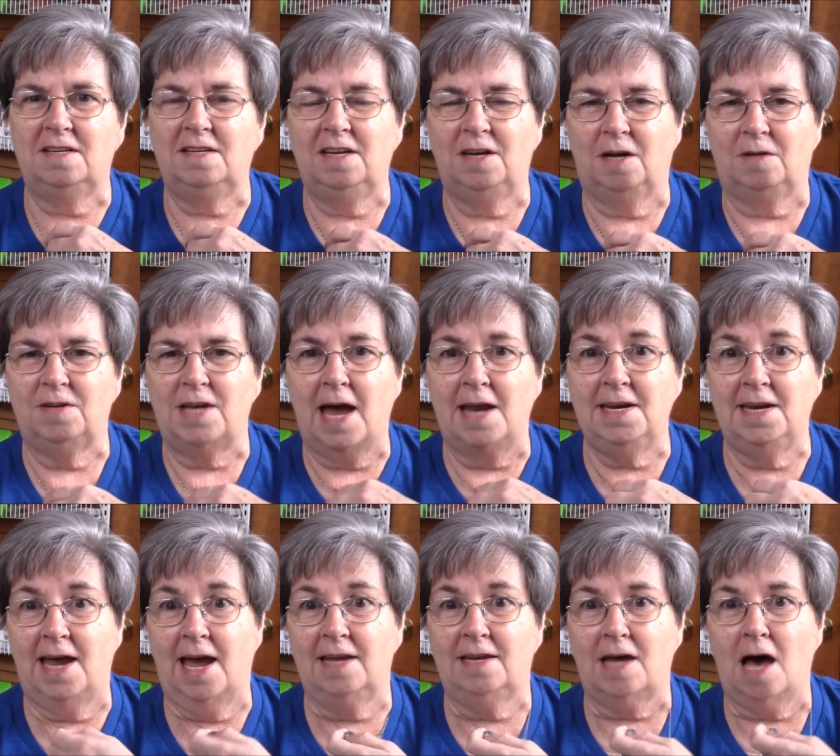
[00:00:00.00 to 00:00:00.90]
you know,
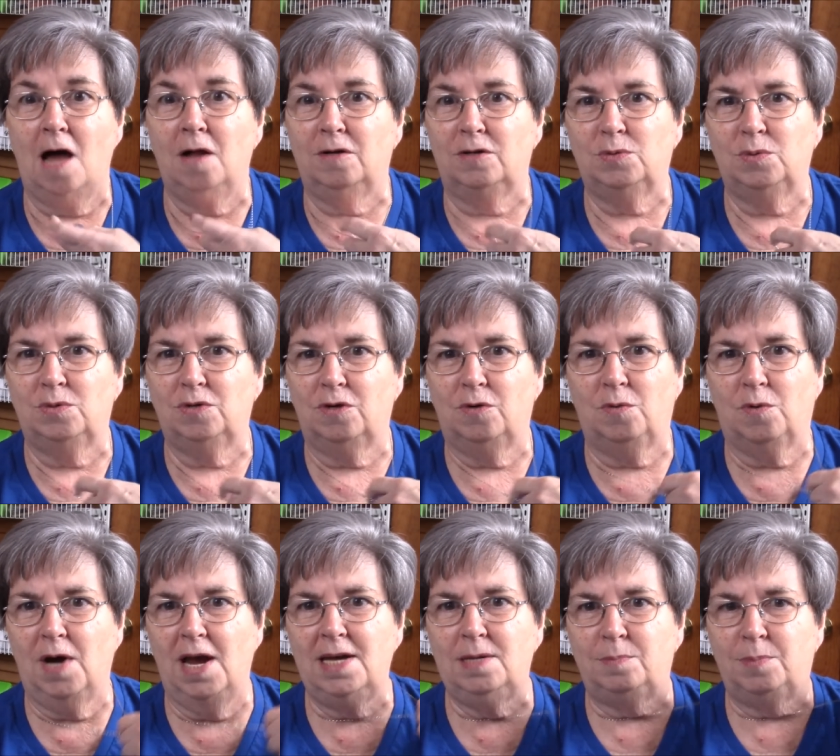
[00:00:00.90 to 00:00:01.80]
$99 was a
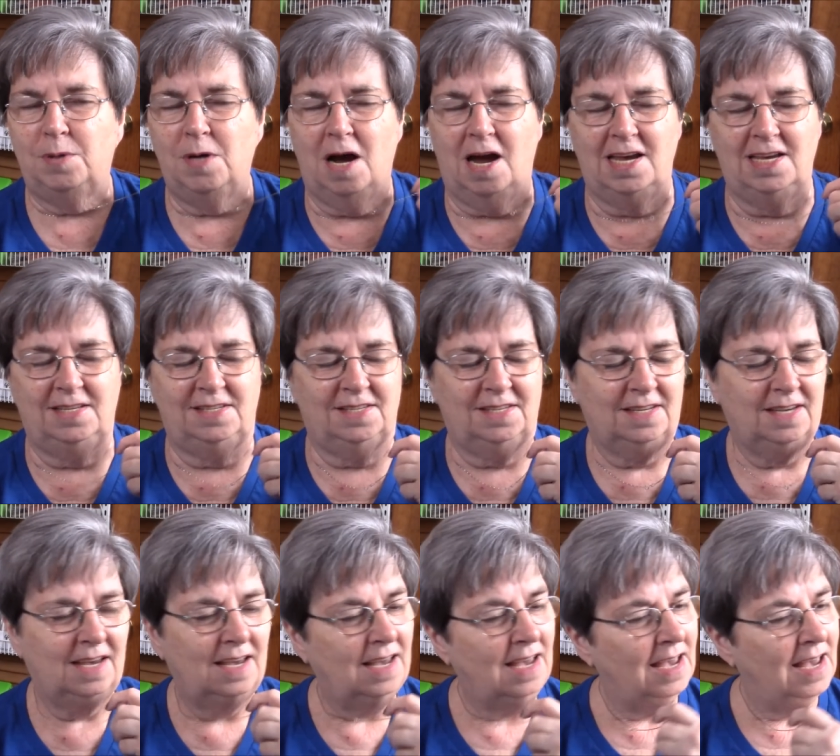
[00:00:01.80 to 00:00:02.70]
great price.
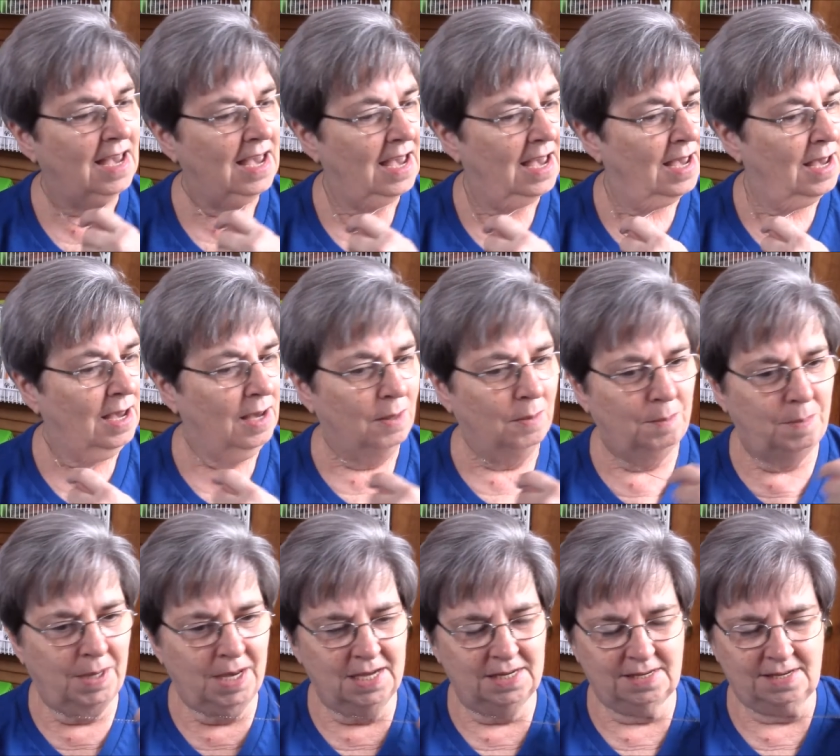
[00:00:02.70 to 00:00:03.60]

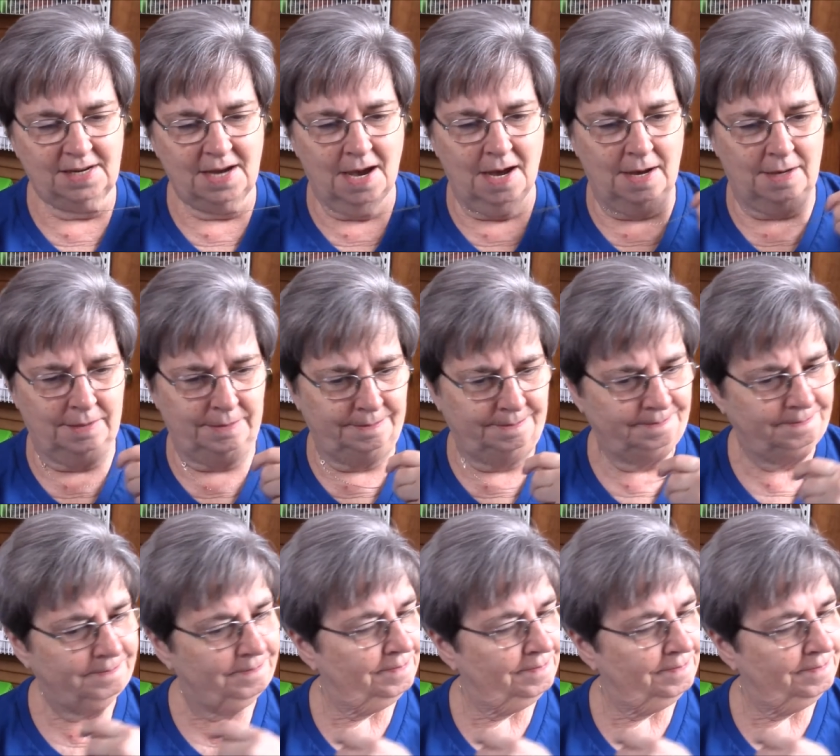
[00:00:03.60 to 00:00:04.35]
But um,